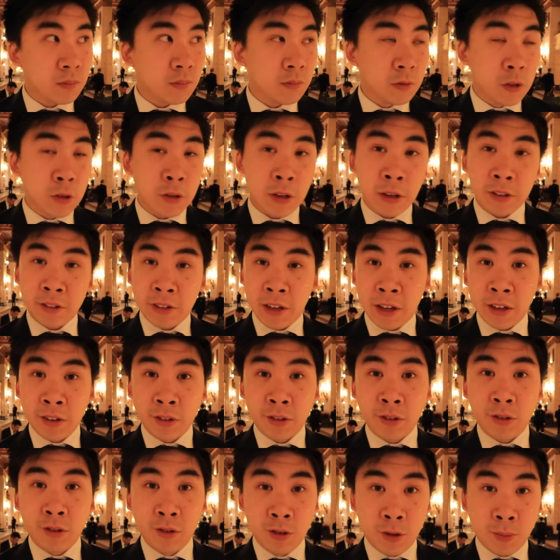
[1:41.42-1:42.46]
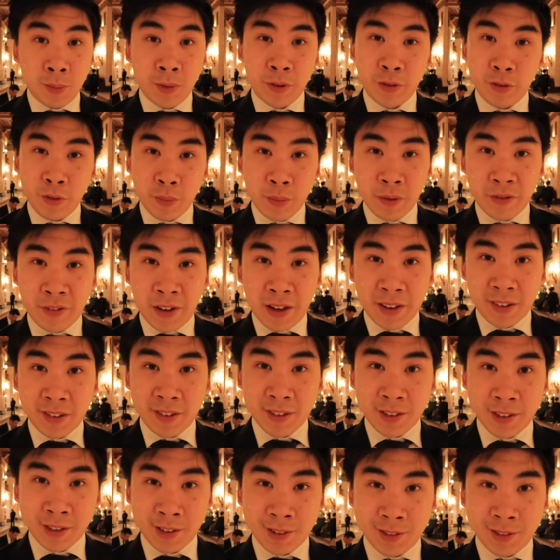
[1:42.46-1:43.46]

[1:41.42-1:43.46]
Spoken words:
This hotel's super, super fancy.